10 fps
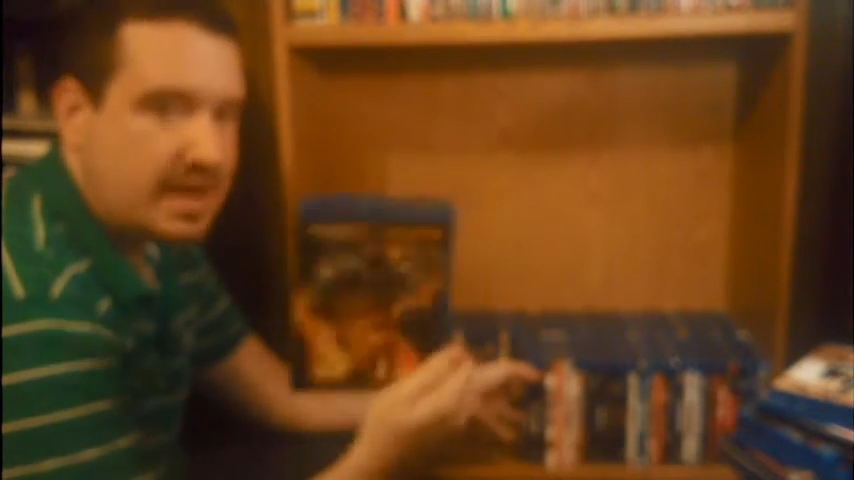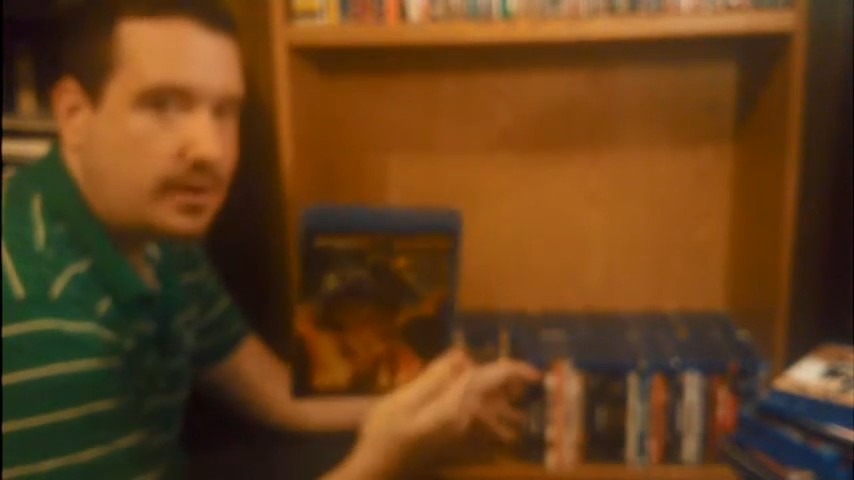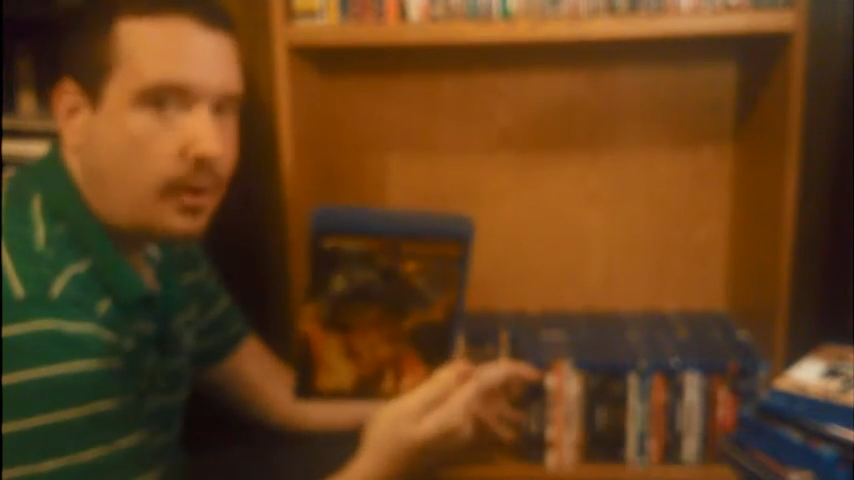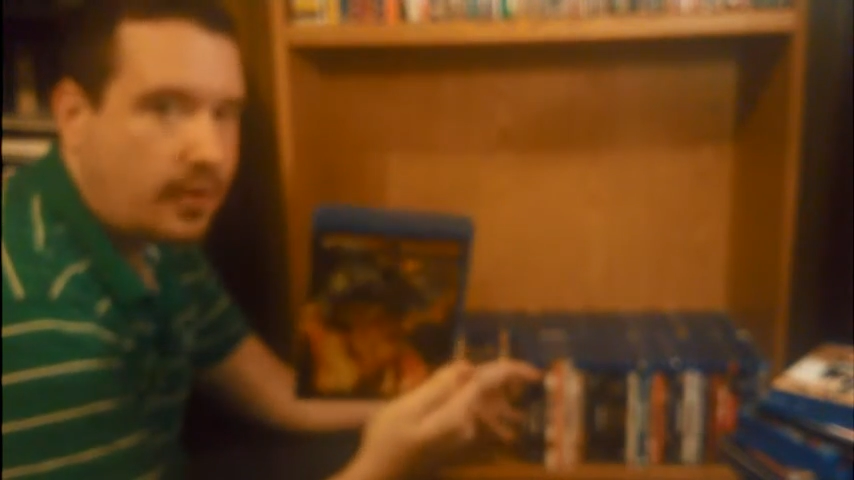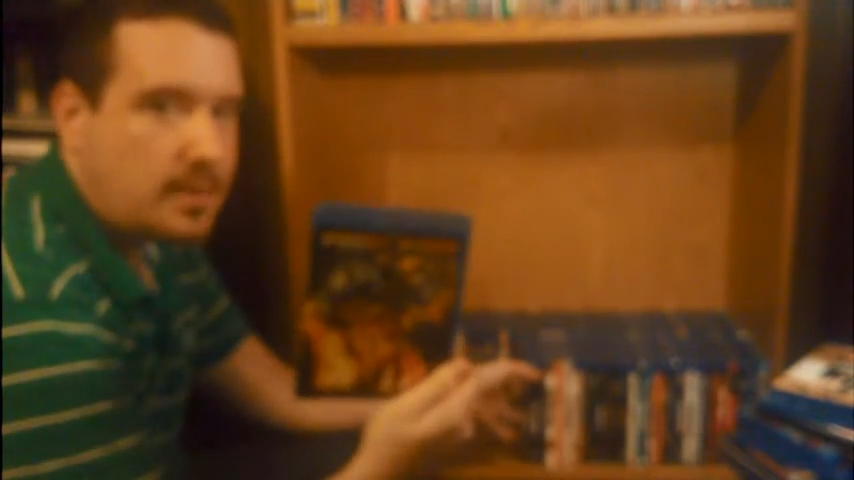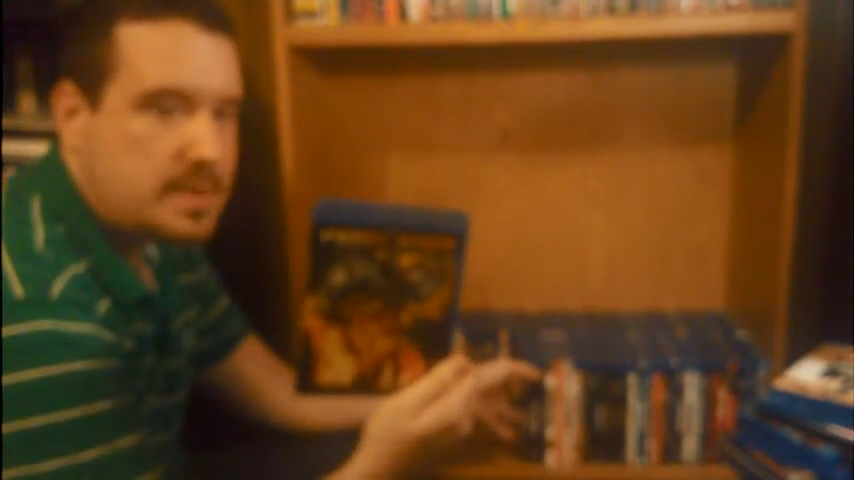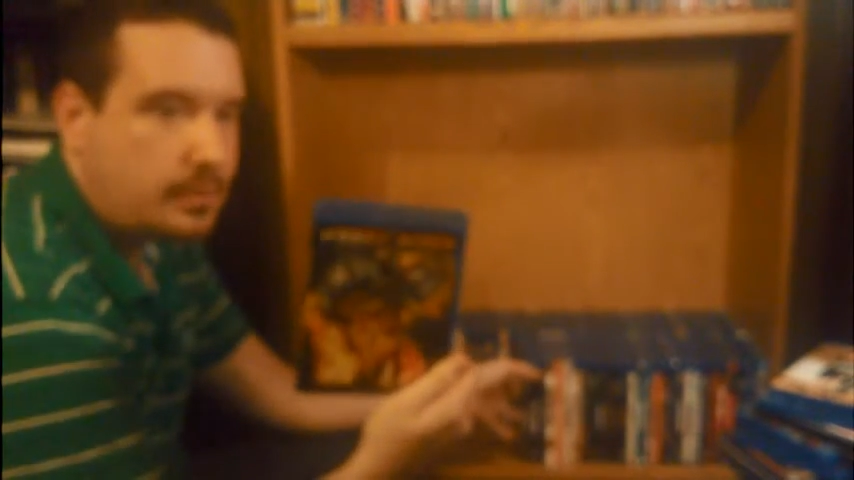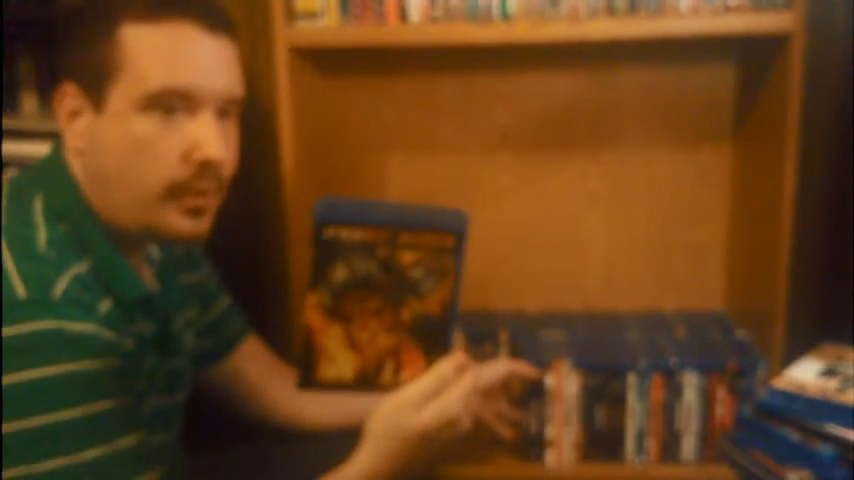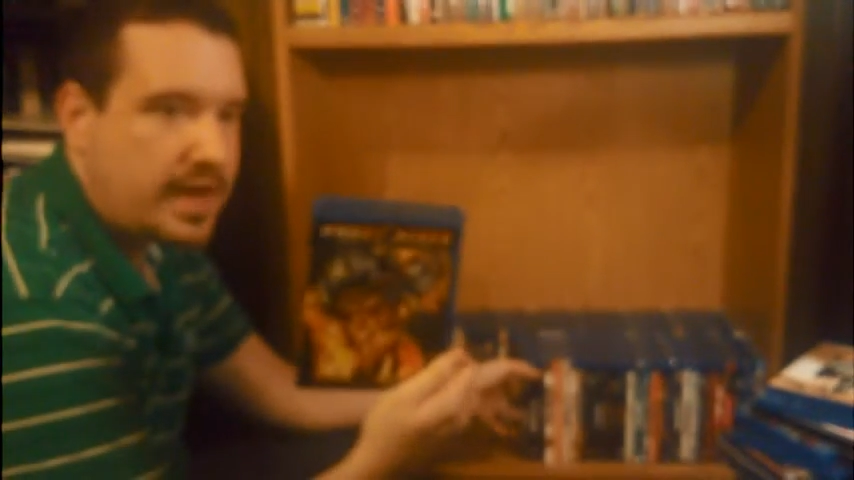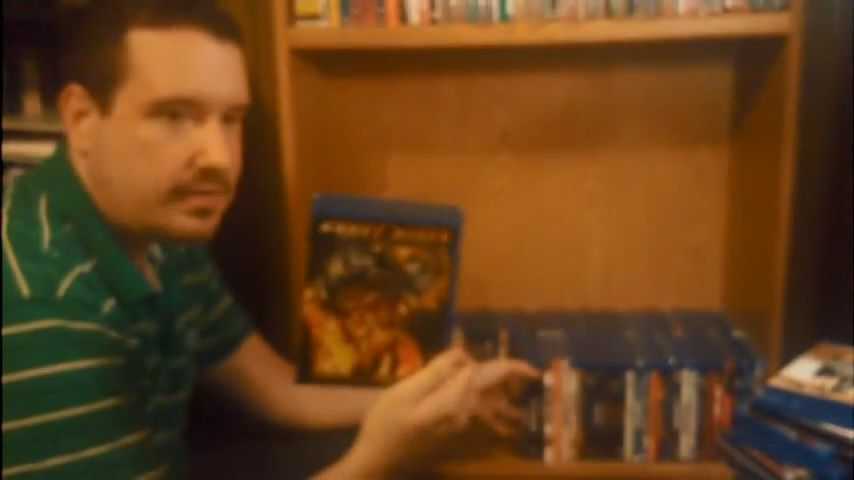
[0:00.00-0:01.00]
I know a lot of
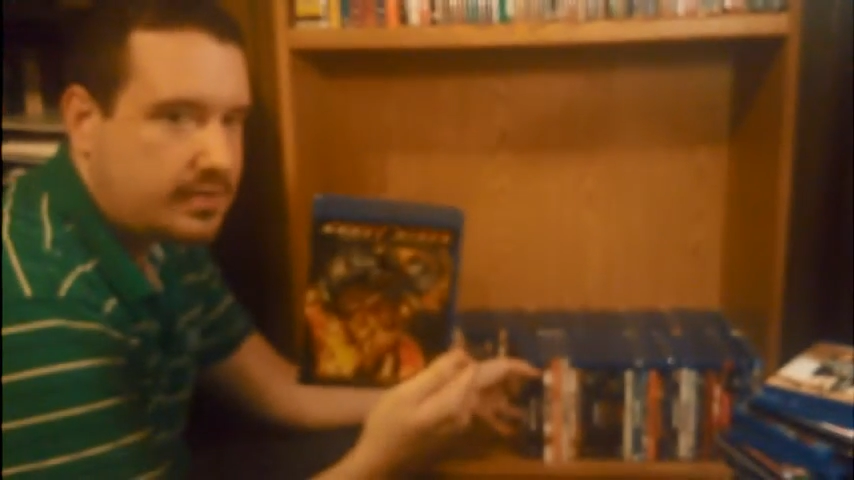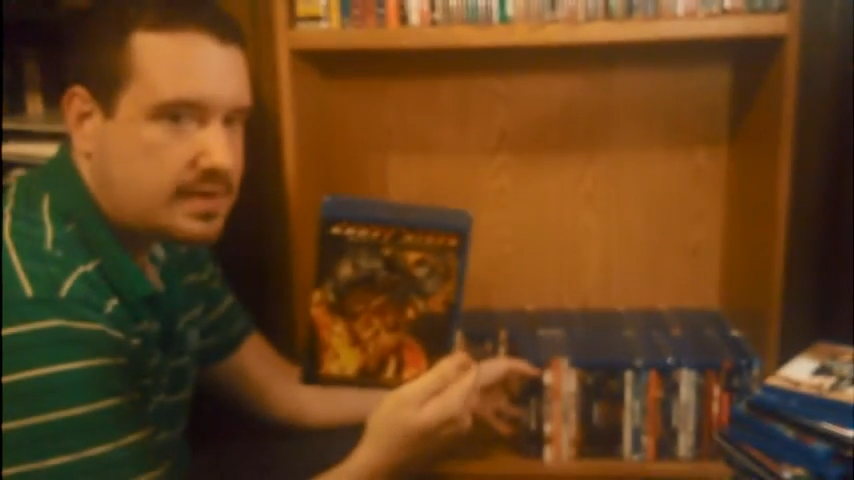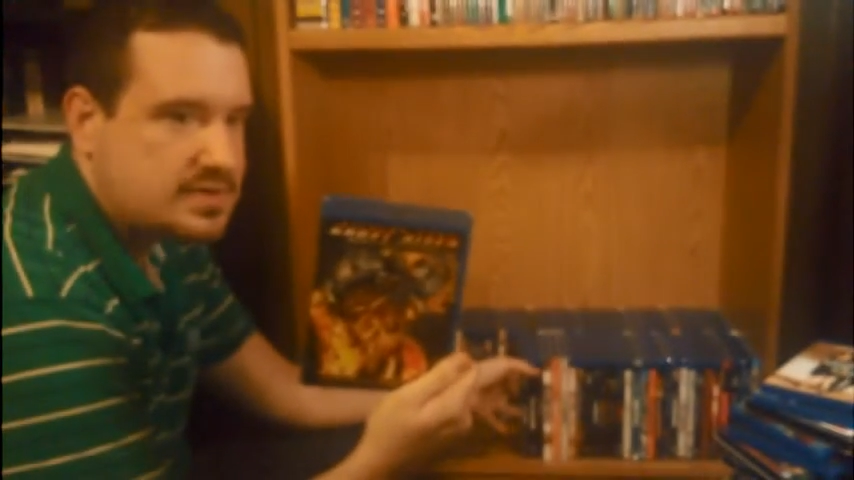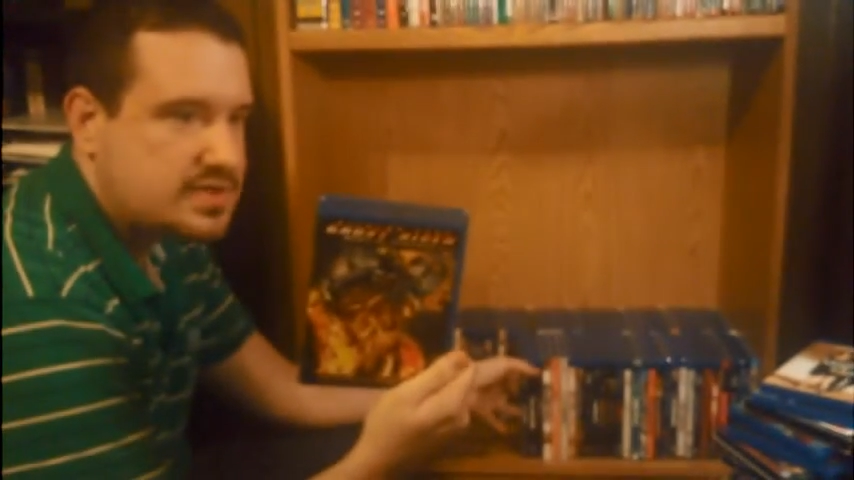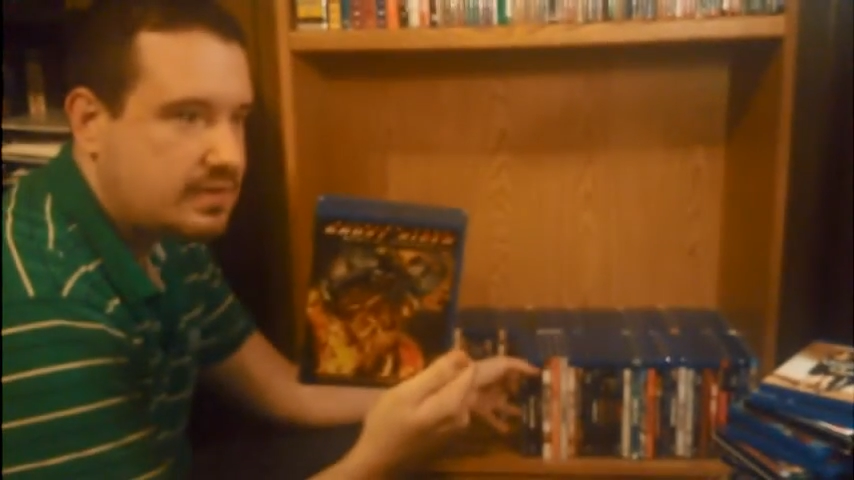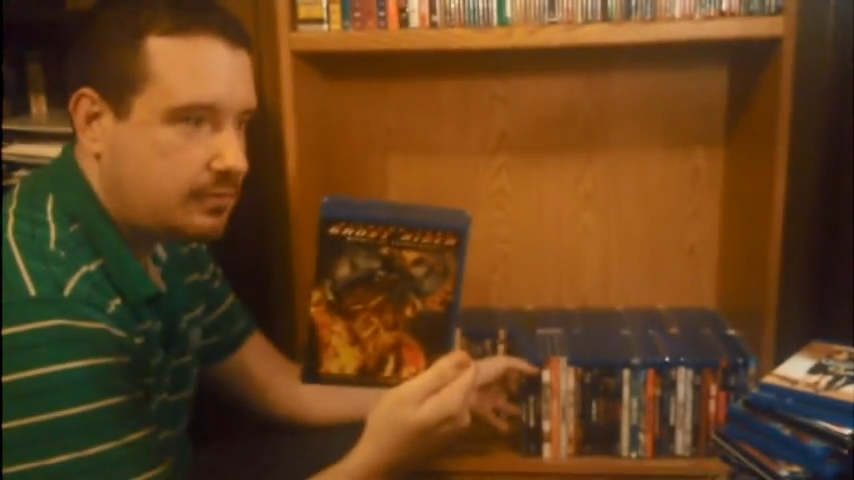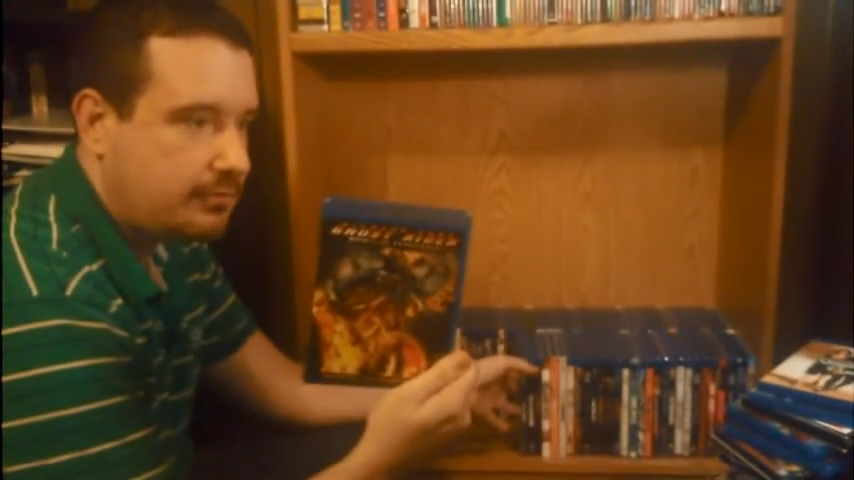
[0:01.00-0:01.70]
people hate this in